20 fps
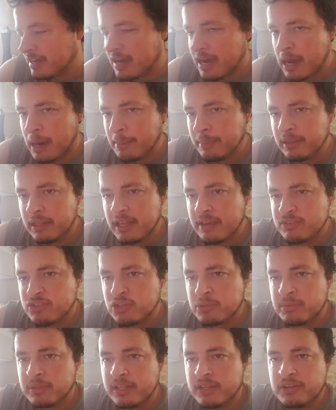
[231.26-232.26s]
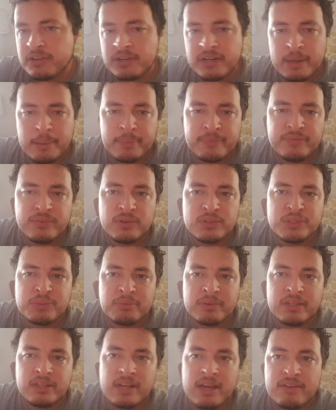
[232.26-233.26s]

I'll be live streaming later tonight, but 1st gonna,